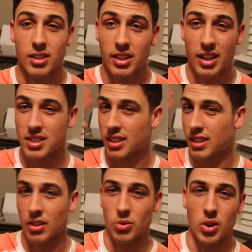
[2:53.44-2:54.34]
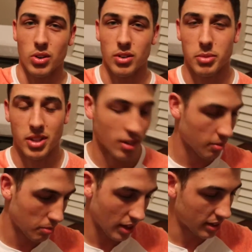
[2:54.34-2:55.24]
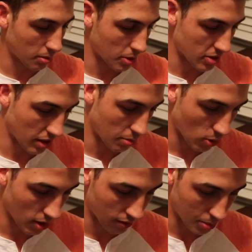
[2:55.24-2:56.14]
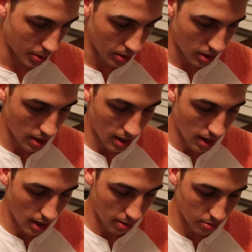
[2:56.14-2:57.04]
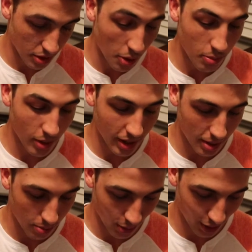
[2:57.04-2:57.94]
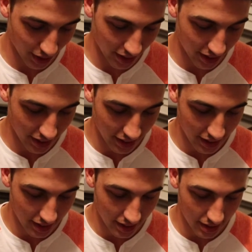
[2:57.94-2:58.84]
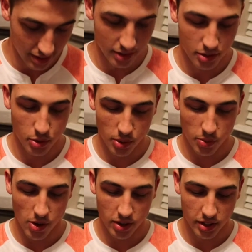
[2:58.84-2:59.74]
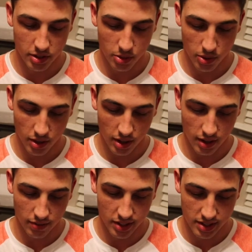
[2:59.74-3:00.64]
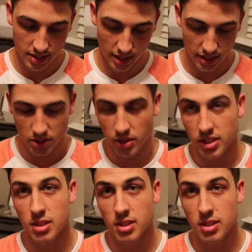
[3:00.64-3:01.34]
That's like down the road. I mean, let the person get more comfortable. Don't bring up work. Do a walking tour of the city. So that's